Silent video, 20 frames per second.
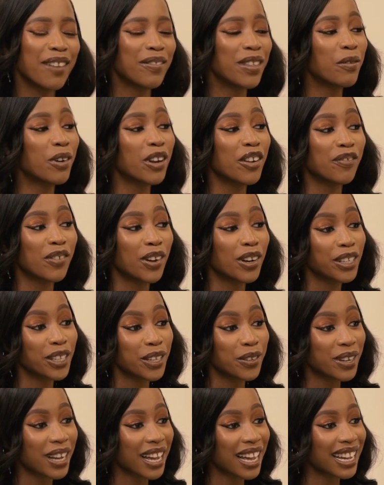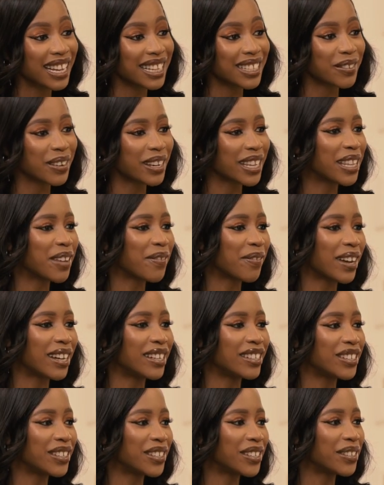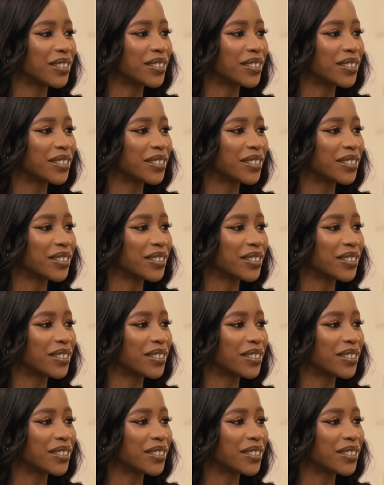If they want to follow you guys, where can they find